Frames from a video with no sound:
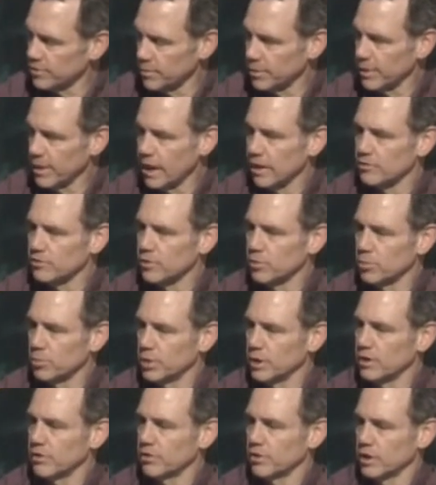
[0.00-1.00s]
I mean, that's the
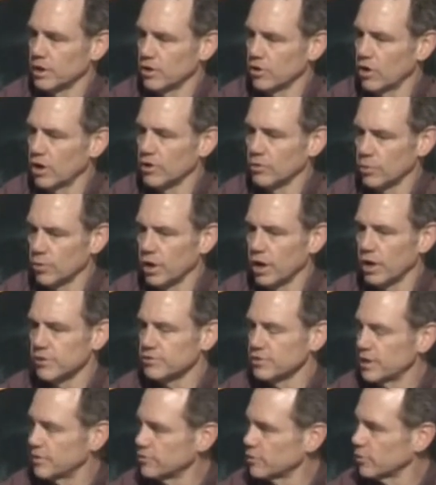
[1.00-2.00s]
big thing. You, we
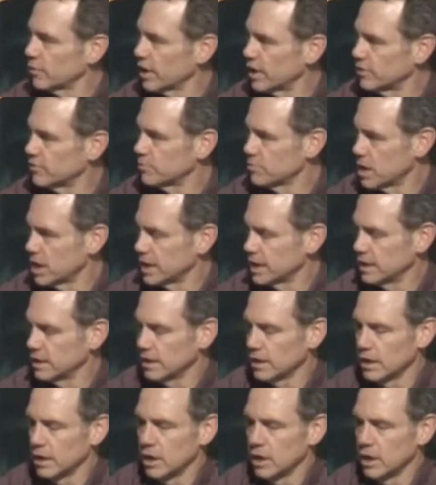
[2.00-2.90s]
also have to raise money,